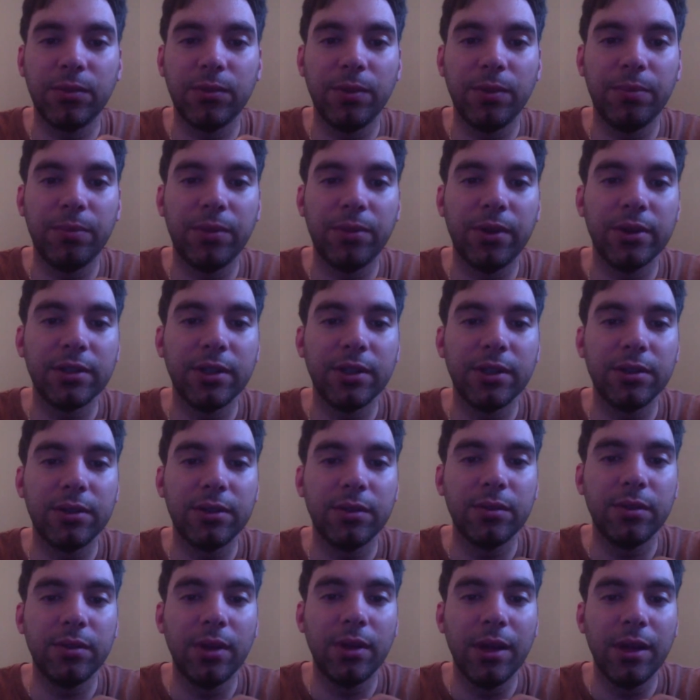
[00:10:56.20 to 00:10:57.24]
This is where it plugs
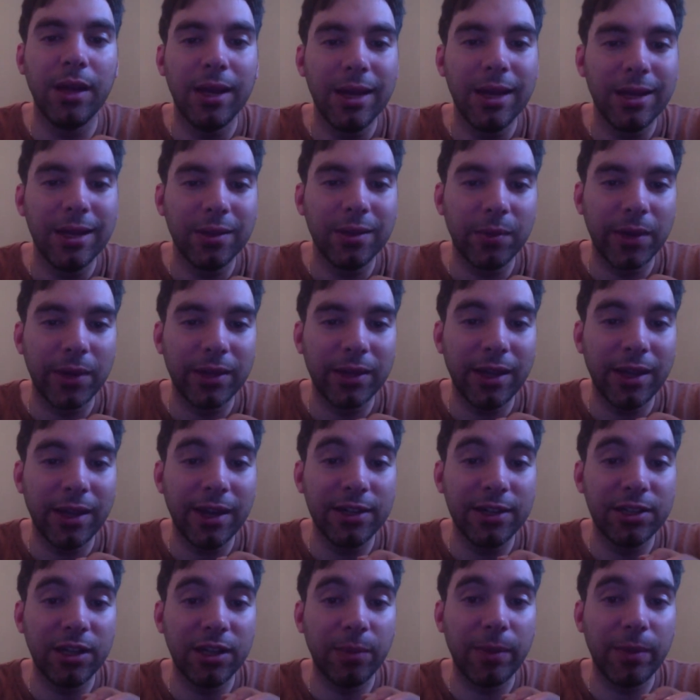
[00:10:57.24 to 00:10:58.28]
into. We got
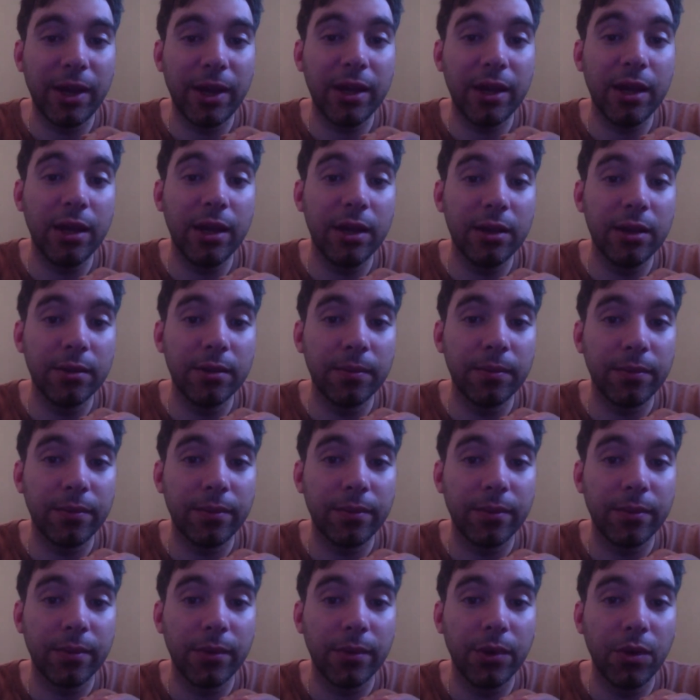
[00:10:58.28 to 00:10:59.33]
the HDMI in
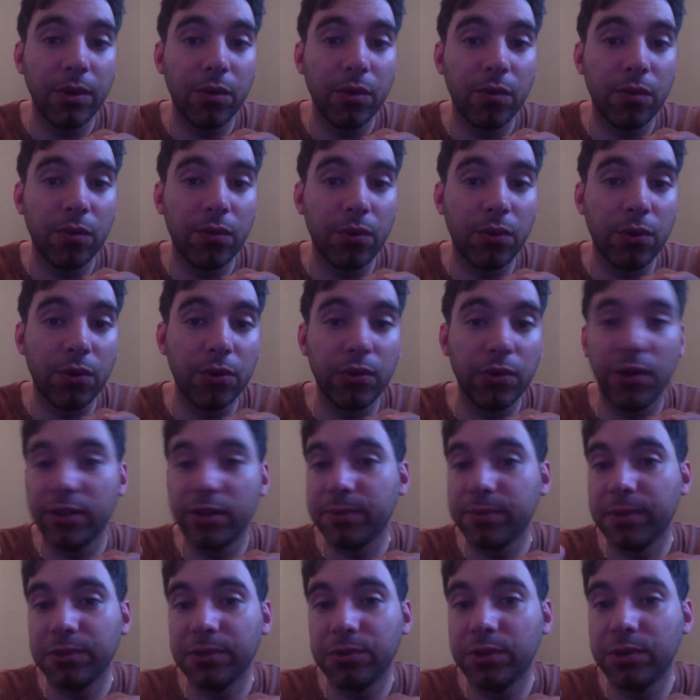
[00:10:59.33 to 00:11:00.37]
for
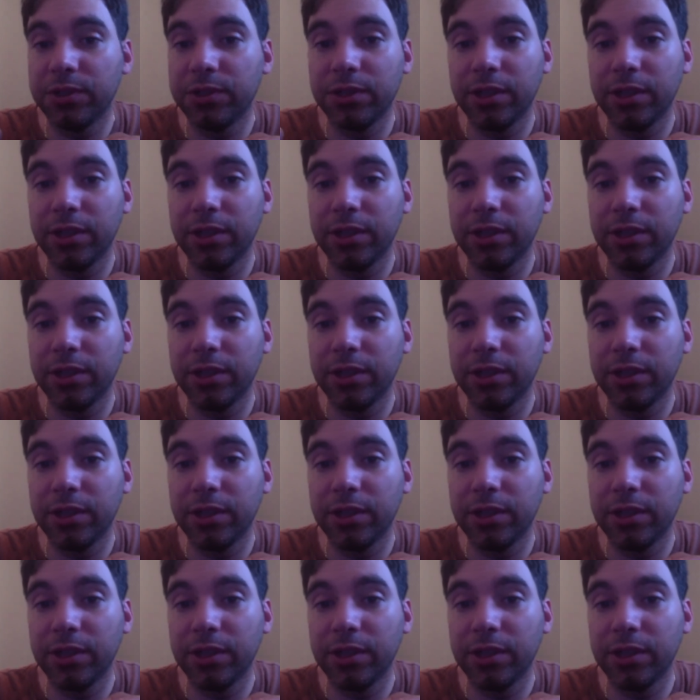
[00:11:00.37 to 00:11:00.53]
your Xbox